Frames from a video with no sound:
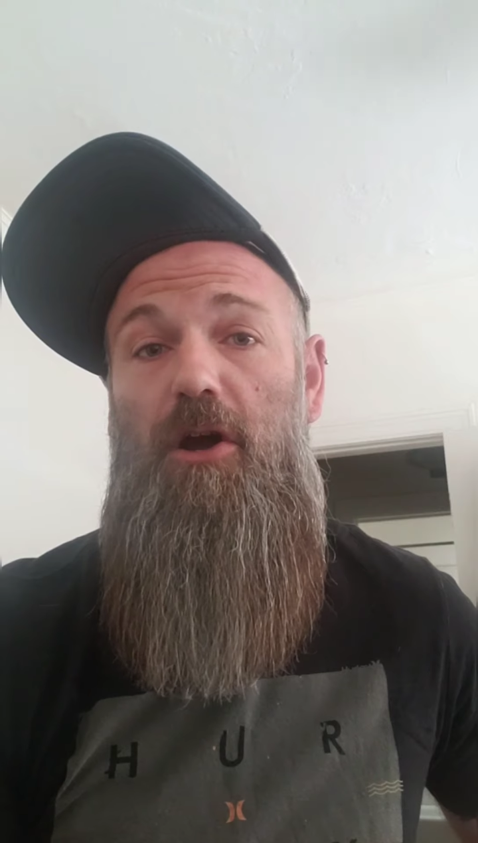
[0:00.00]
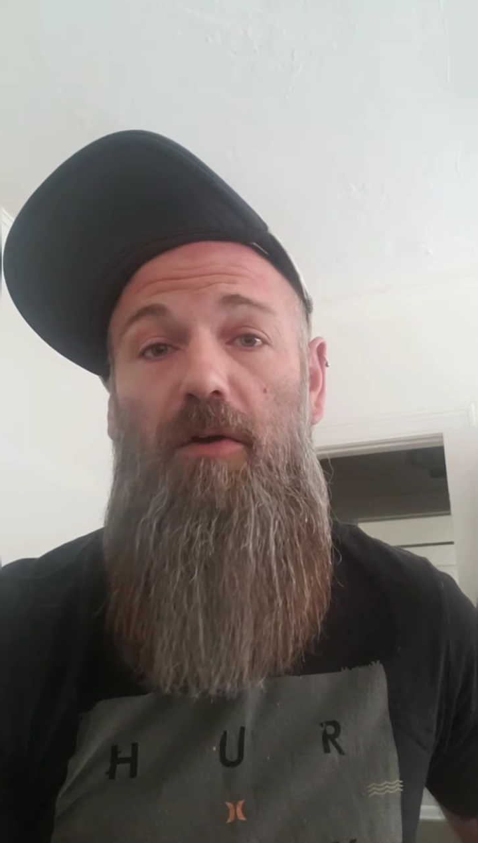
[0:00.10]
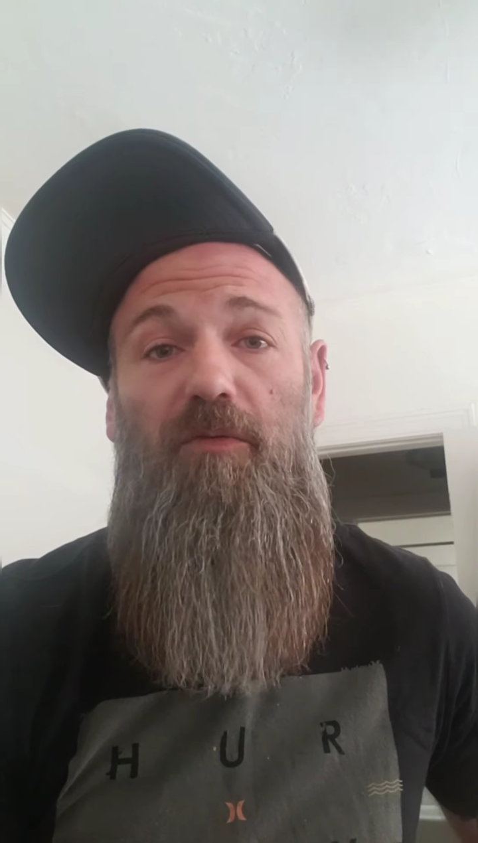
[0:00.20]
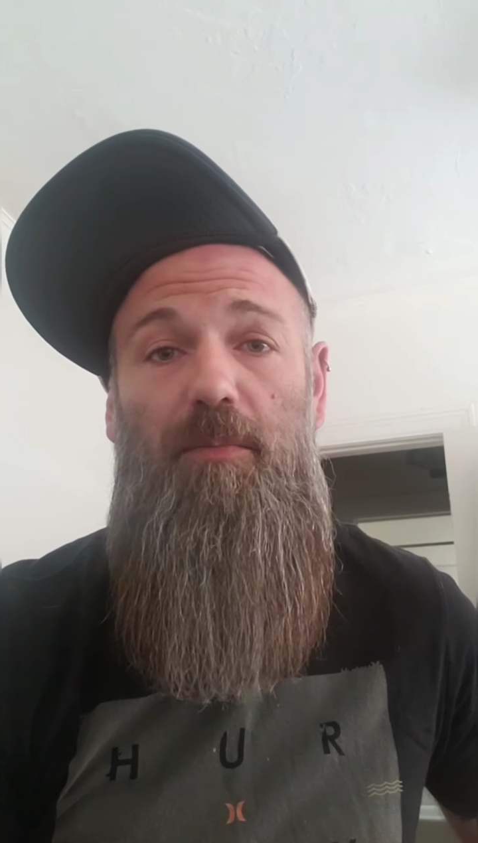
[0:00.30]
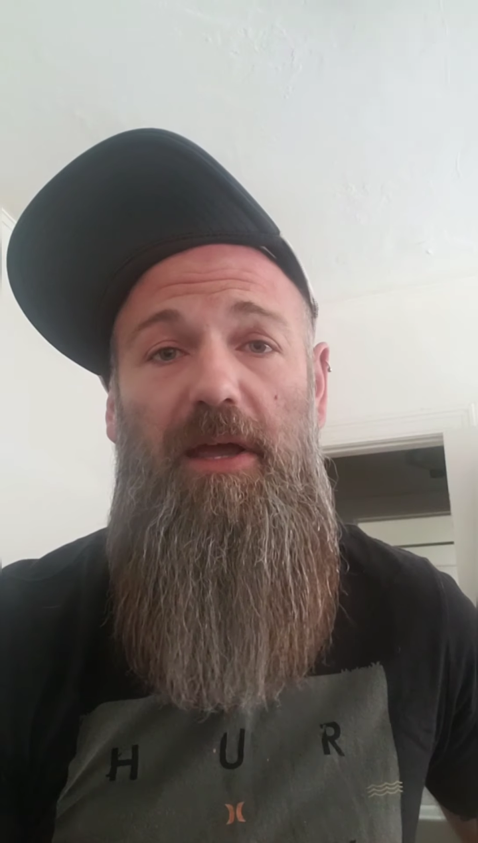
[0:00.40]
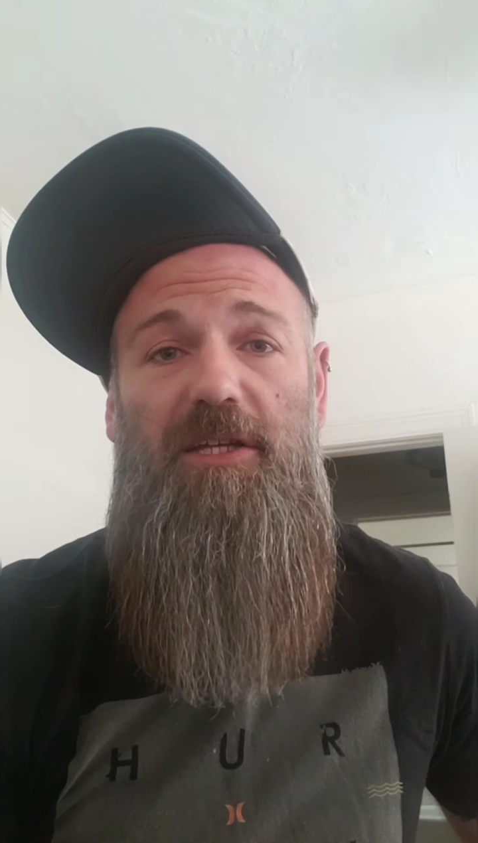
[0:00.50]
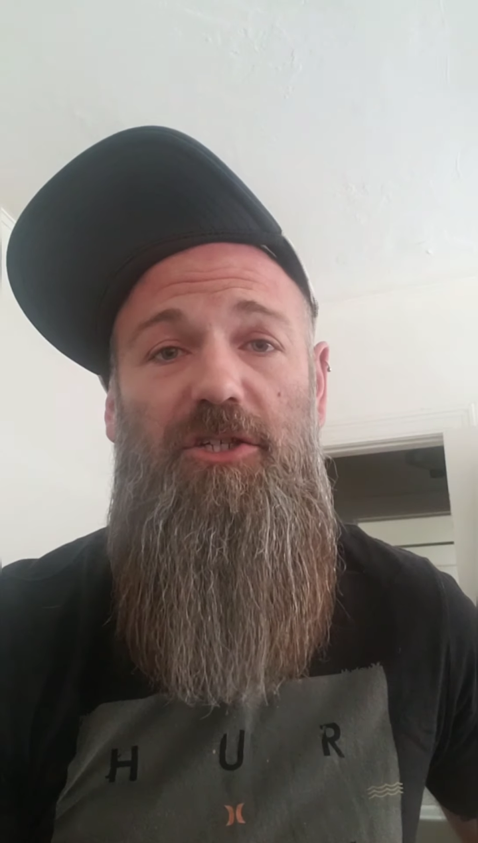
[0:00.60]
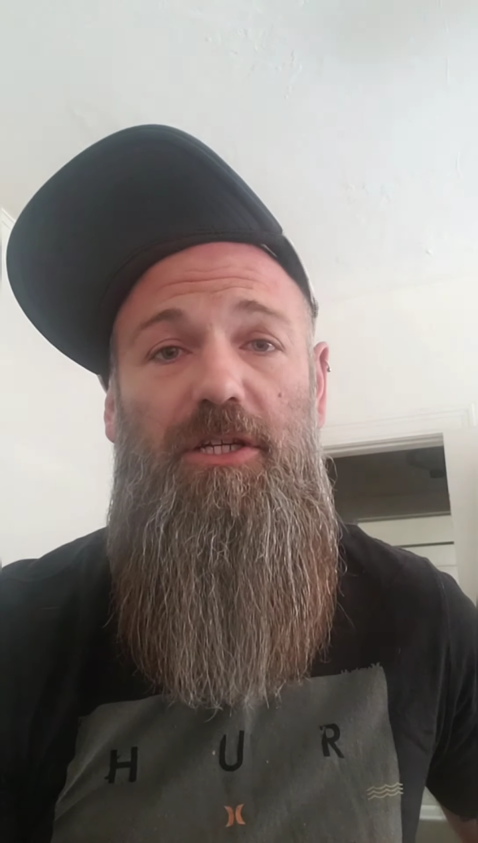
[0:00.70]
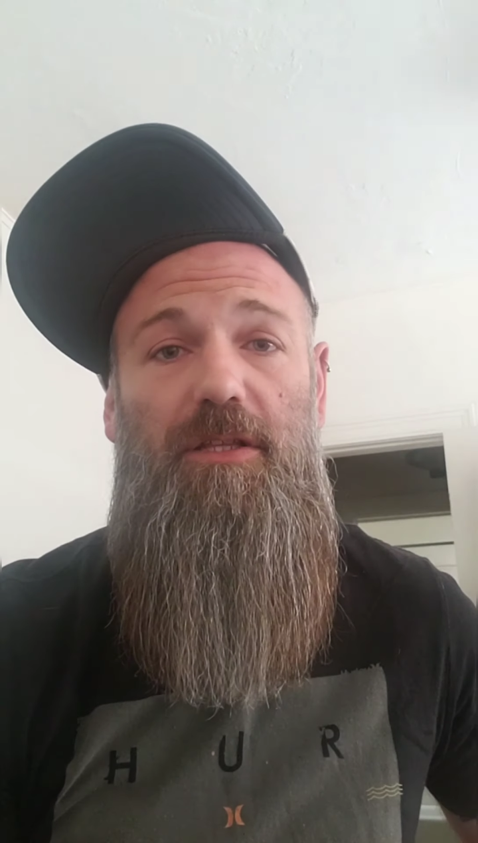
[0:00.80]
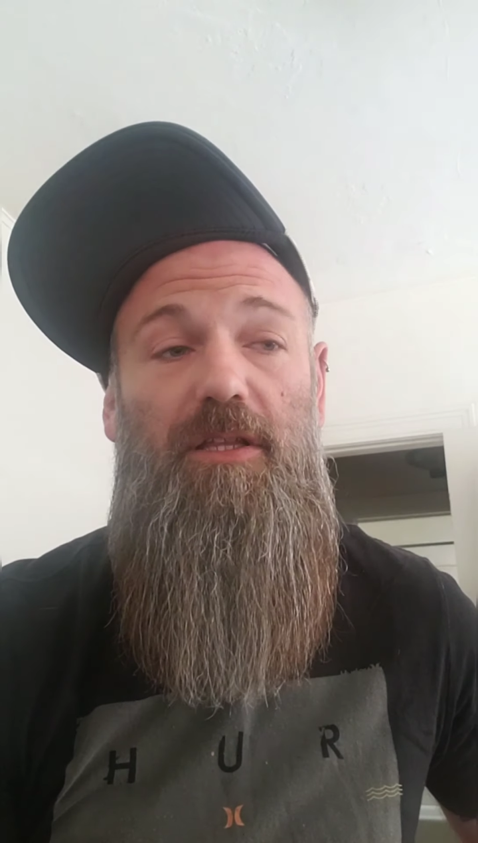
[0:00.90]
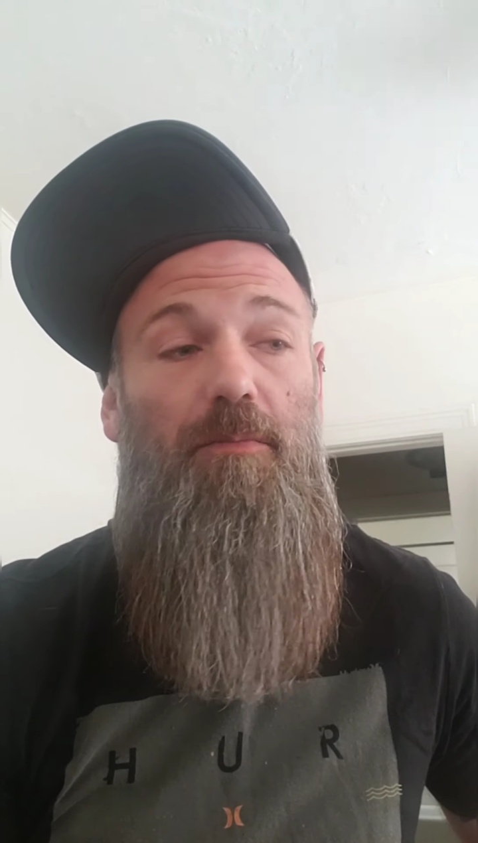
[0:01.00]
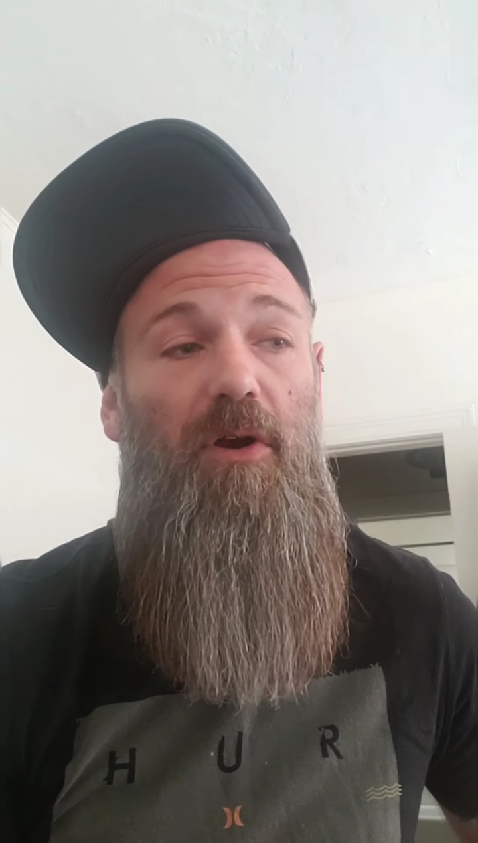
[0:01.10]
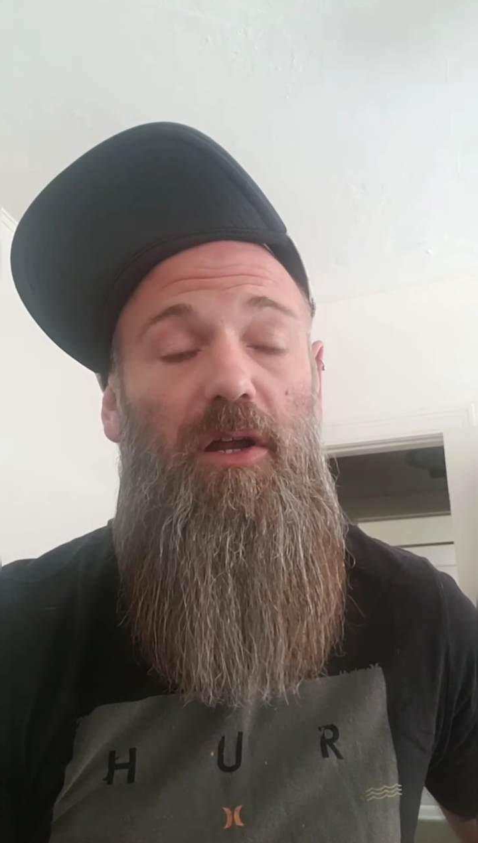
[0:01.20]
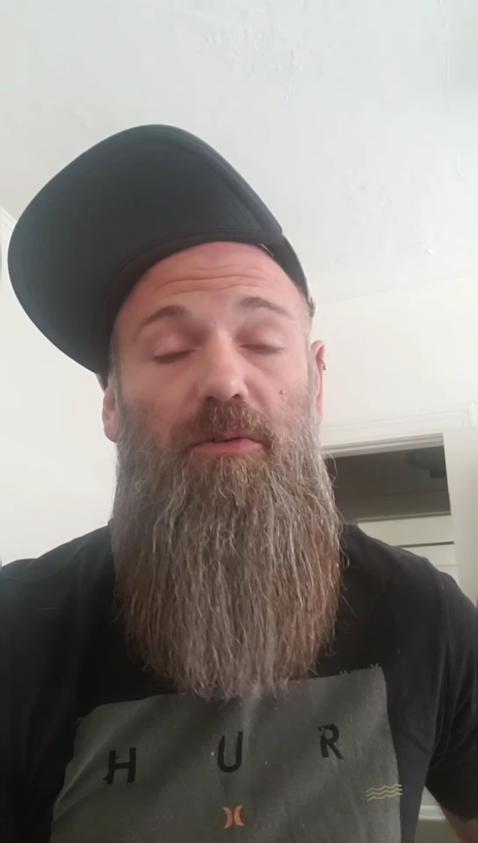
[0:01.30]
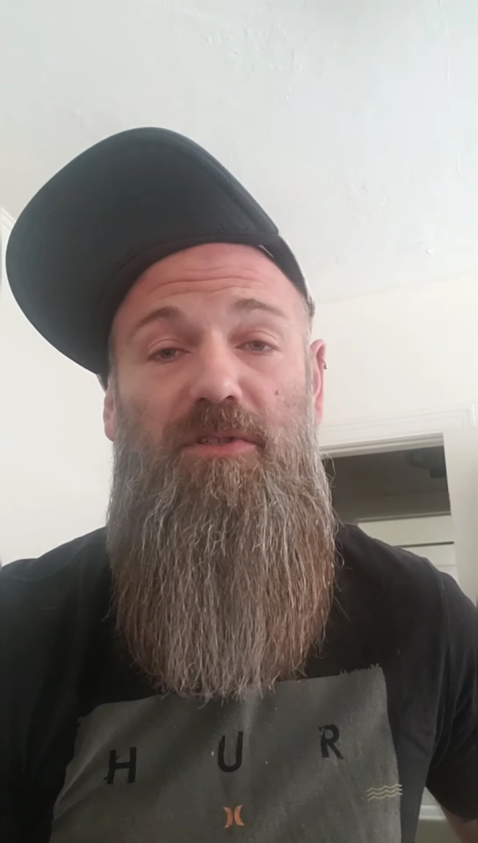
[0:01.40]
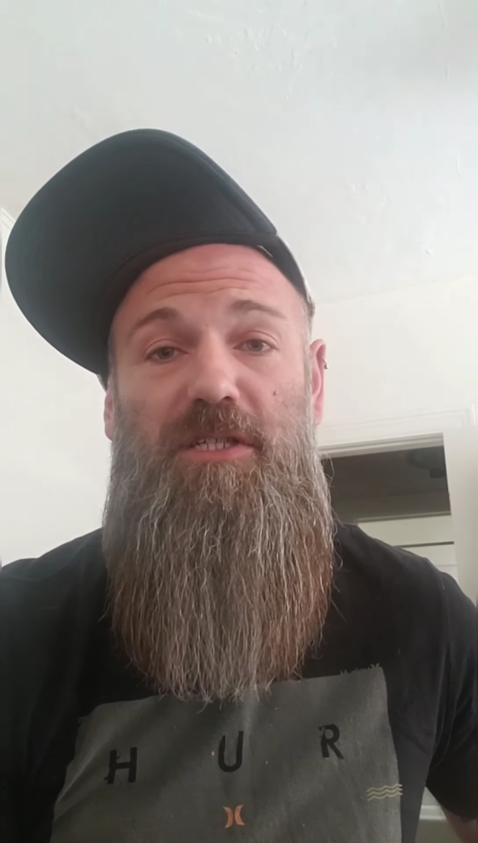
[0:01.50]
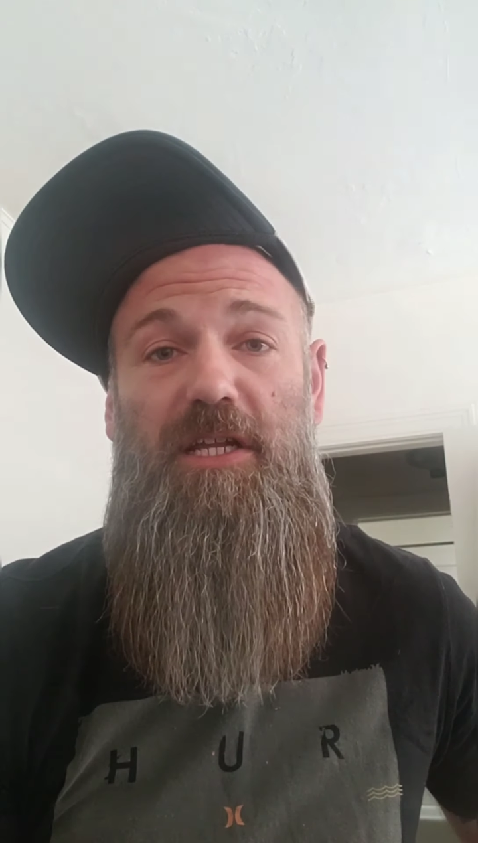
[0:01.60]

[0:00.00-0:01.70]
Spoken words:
confirmation that the market was